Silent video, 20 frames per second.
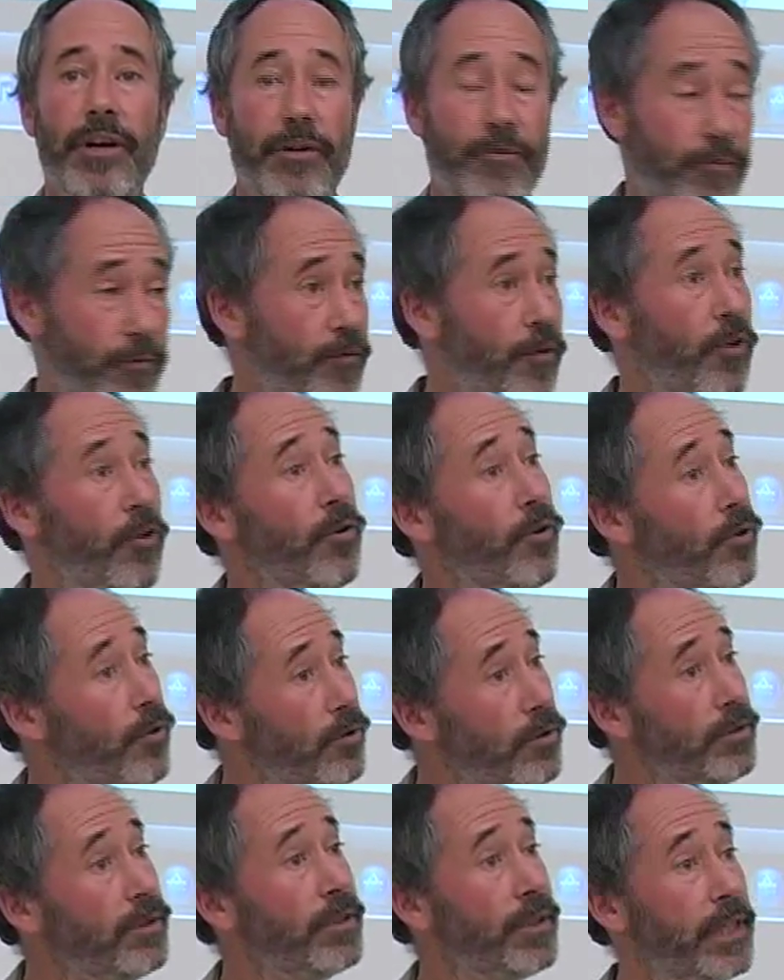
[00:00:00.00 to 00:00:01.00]

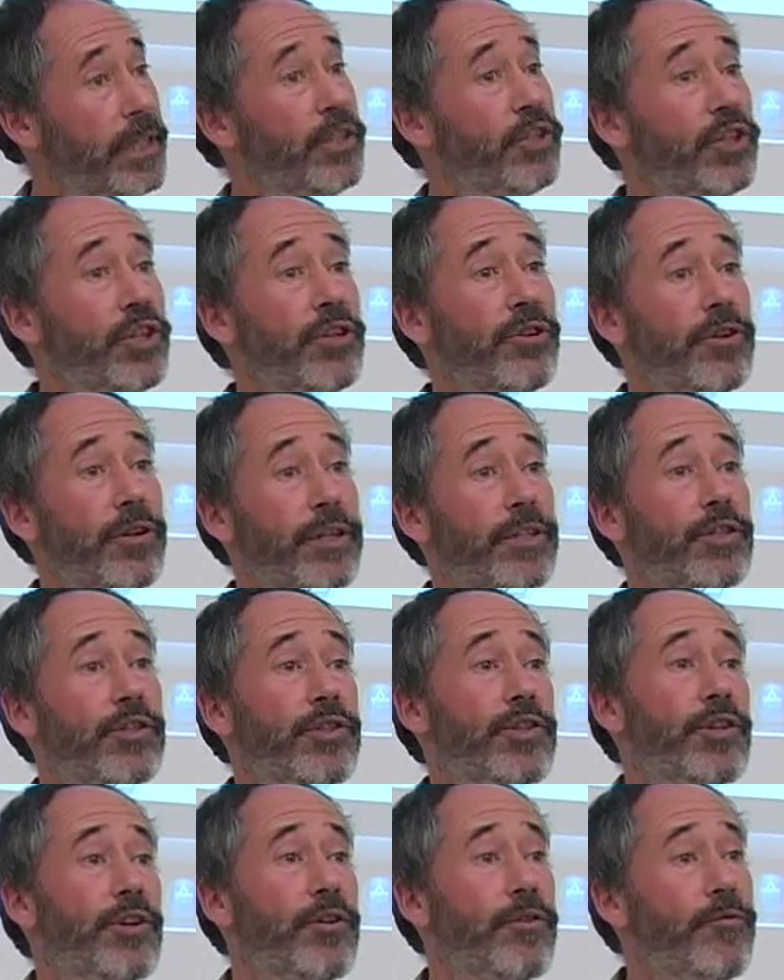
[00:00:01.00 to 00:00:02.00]
full
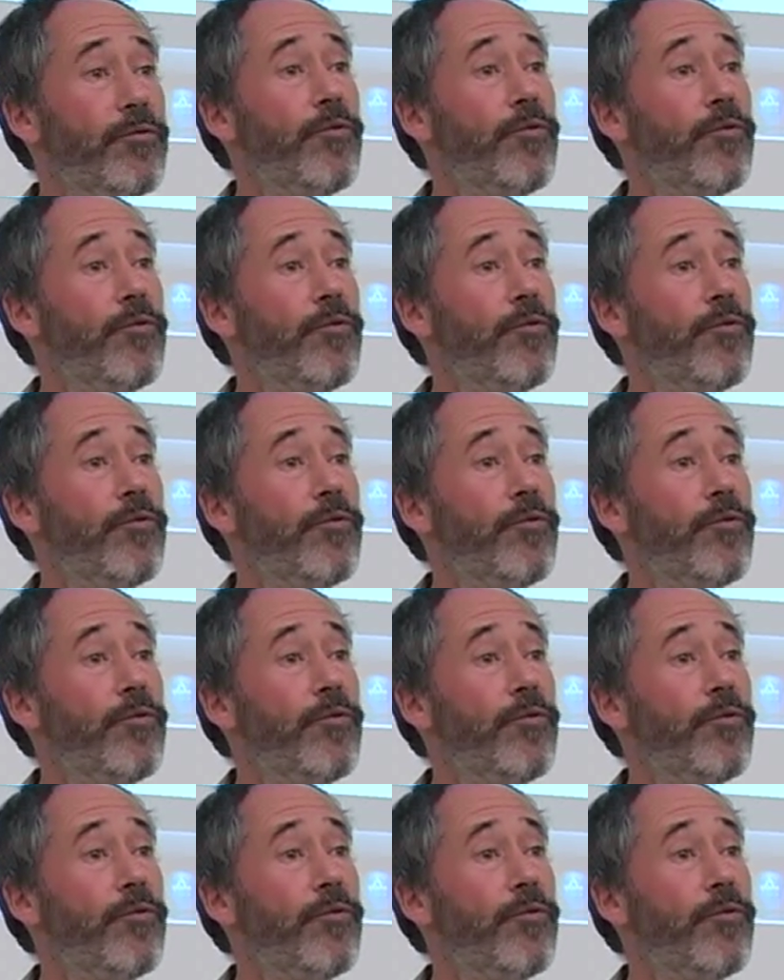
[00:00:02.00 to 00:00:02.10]
insurance